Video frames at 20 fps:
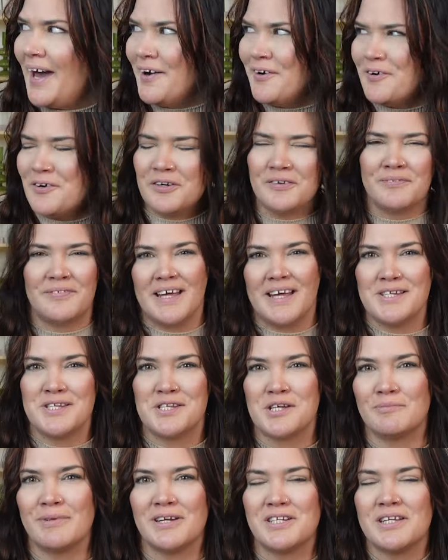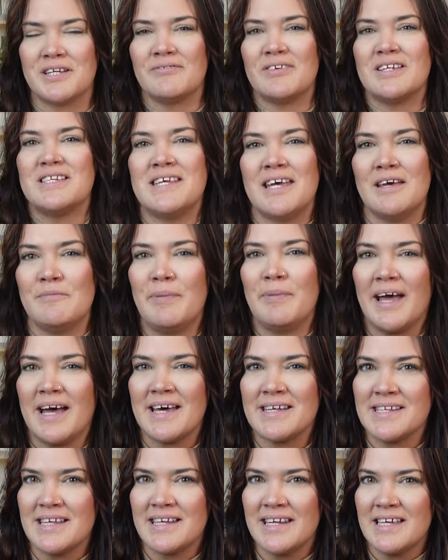I don't know if that's so much of a tip
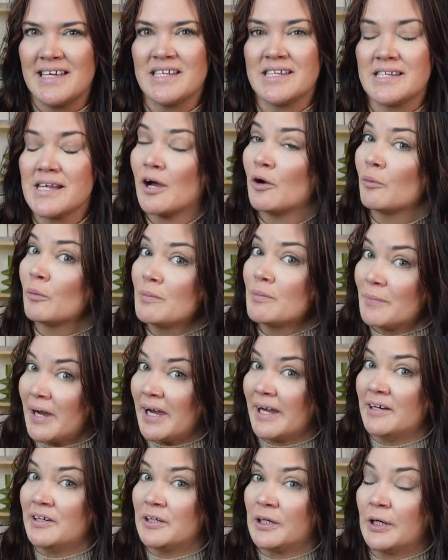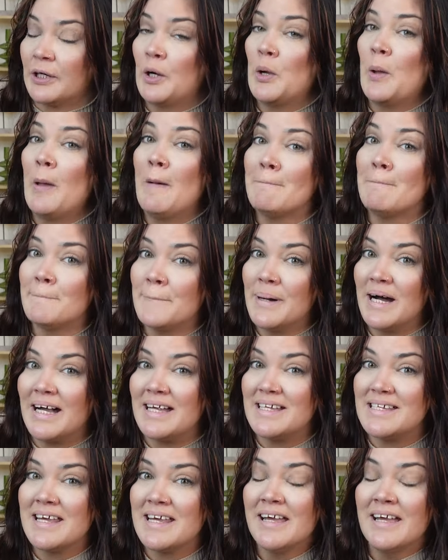as it is a reminder,
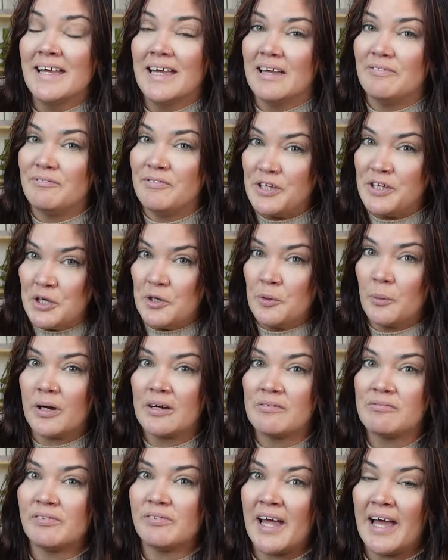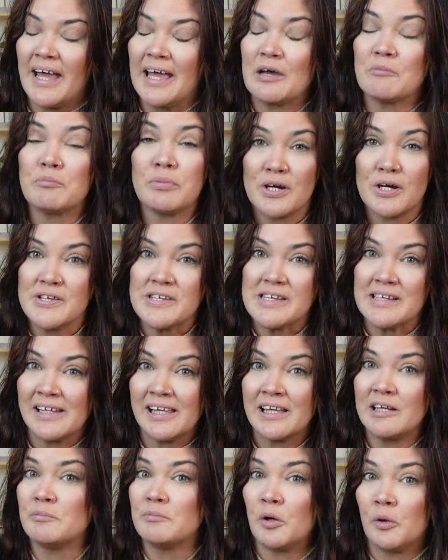but if you are flying personal
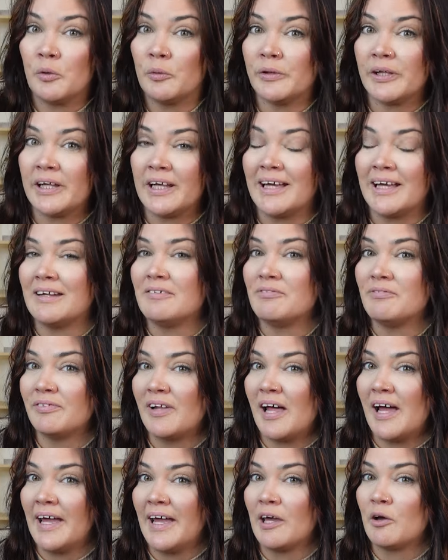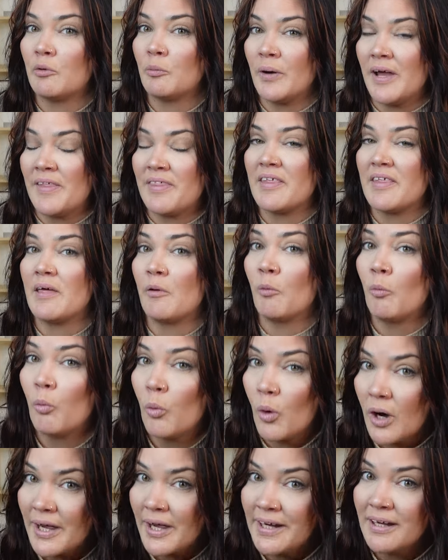item only and flying with
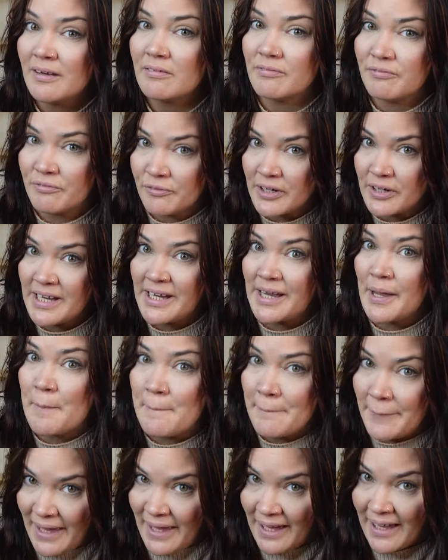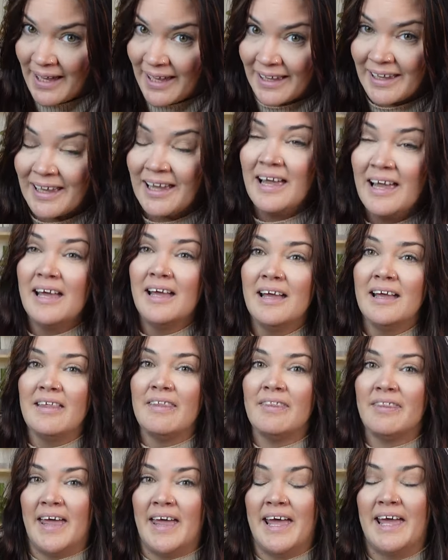one free bag,
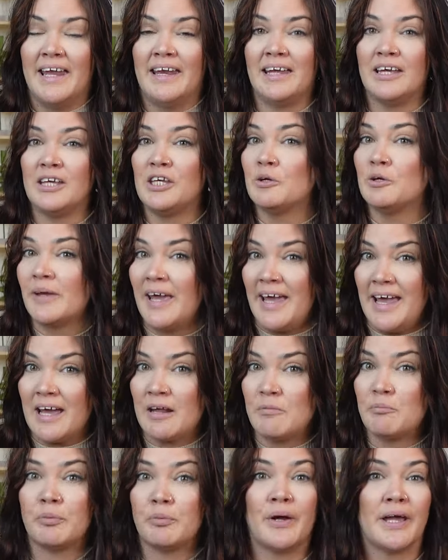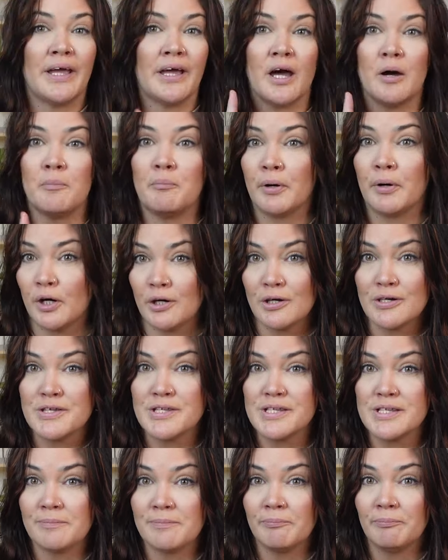then you can't bring a
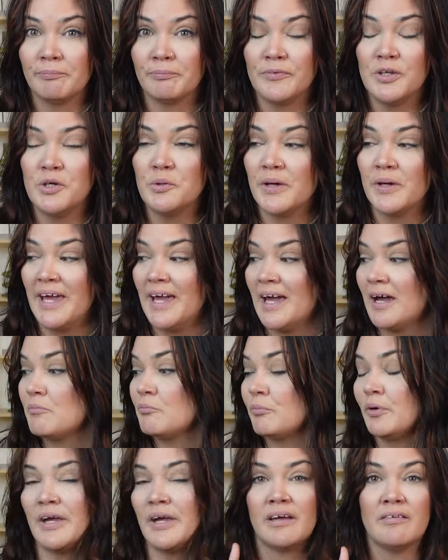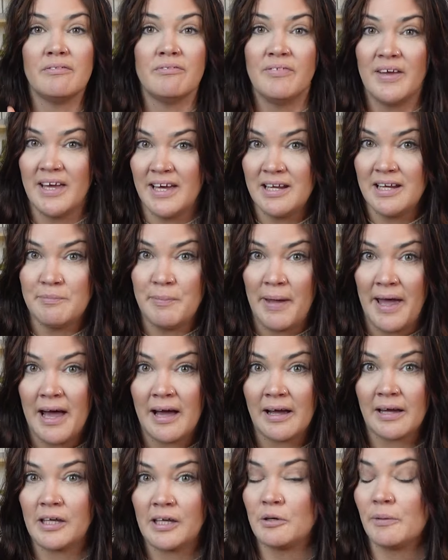purse you can't bring a fanny
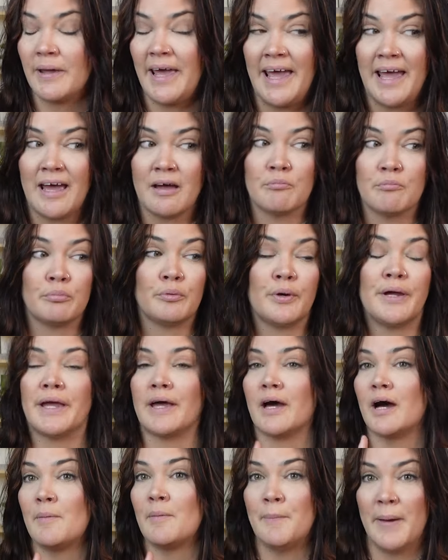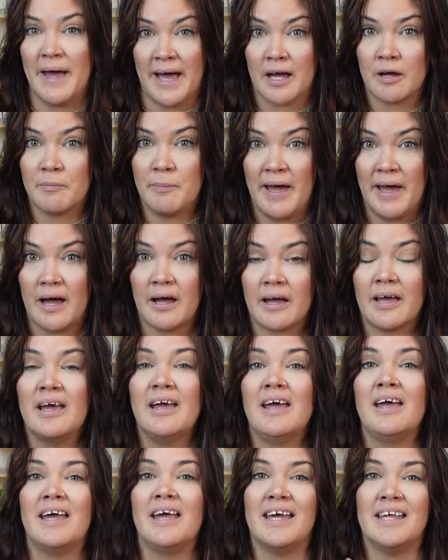pack. You can't bring a backpack.
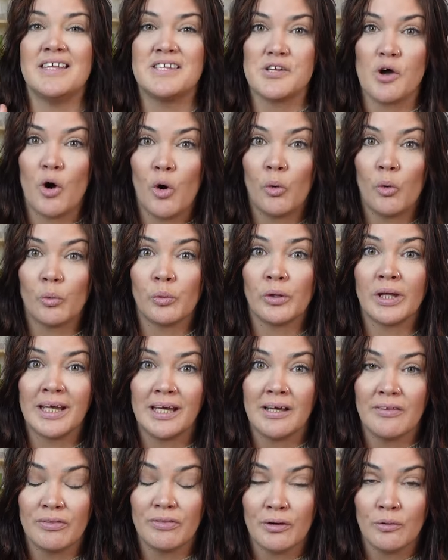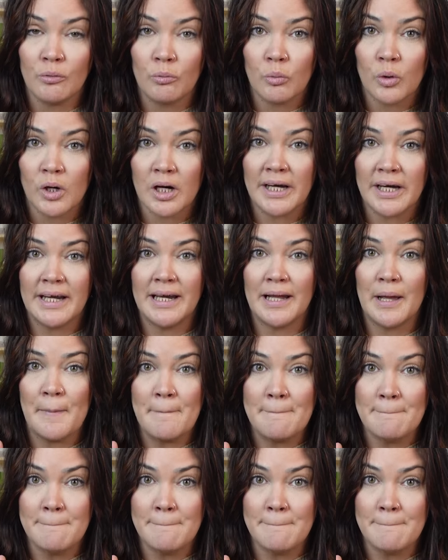It's only the one